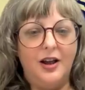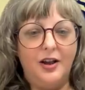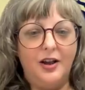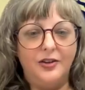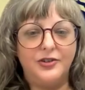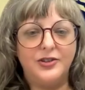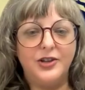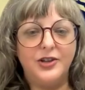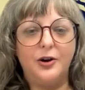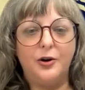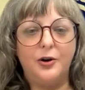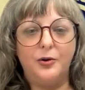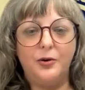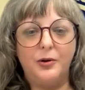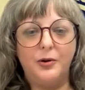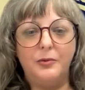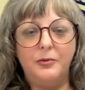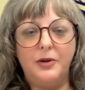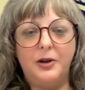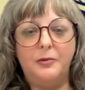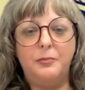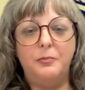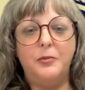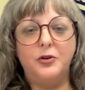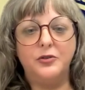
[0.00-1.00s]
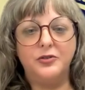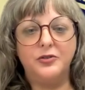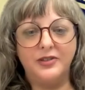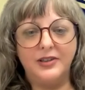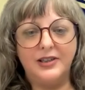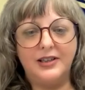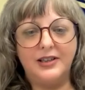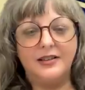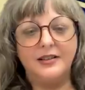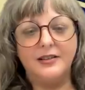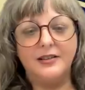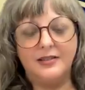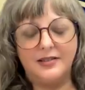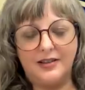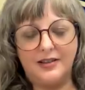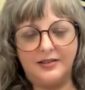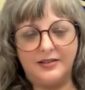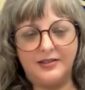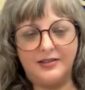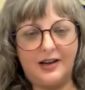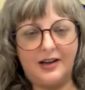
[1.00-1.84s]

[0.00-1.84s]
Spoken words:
So it mostly consists